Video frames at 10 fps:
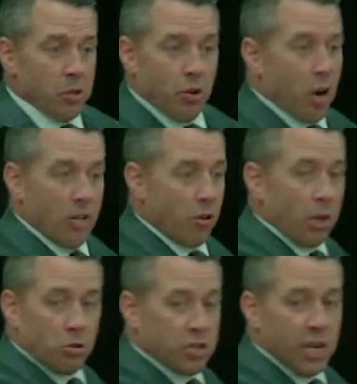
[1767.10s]
other little
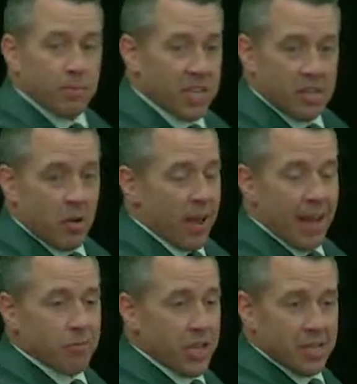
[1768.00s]
ships that don't have
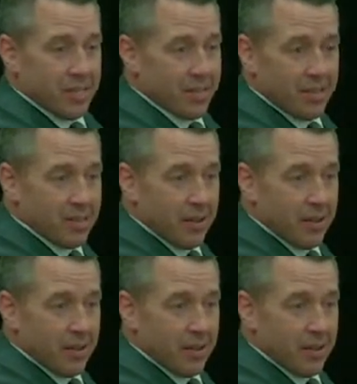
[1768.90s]
Jesus.